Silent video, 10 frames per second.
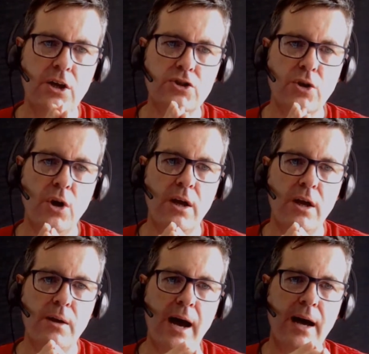So
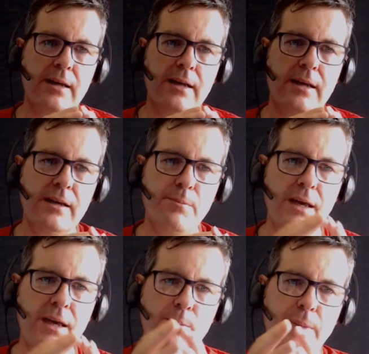the idea of
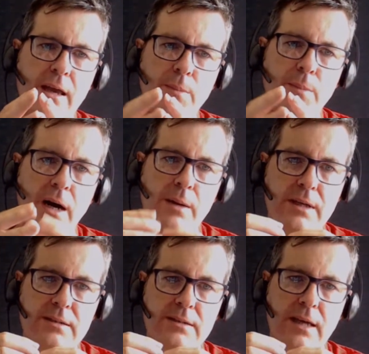piggybacking might
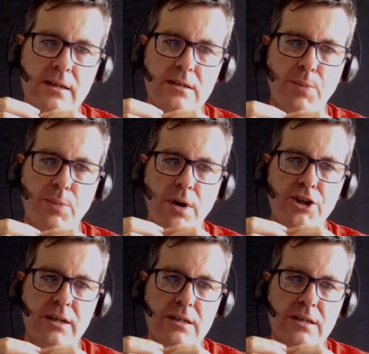be, say, this
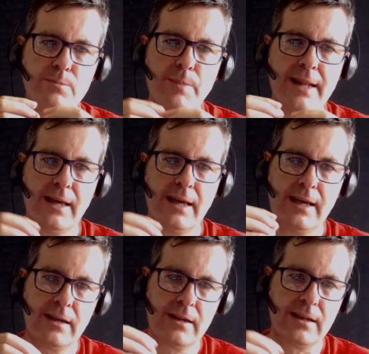project is
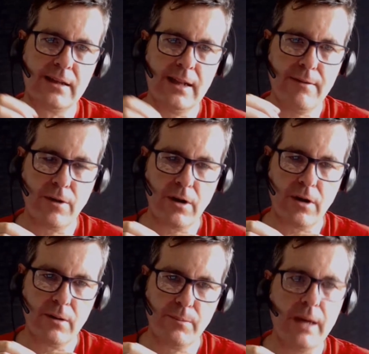mandated to
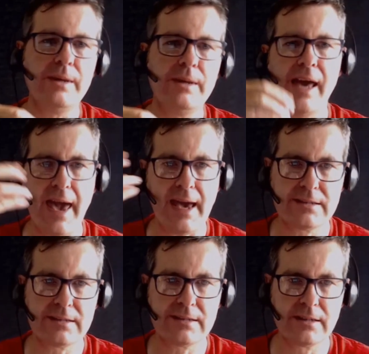deliver maybe
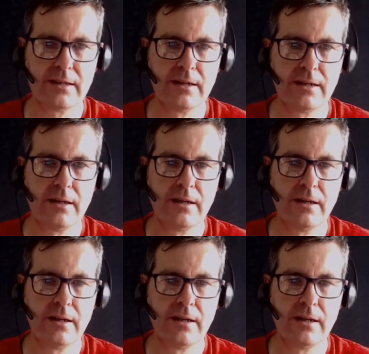X.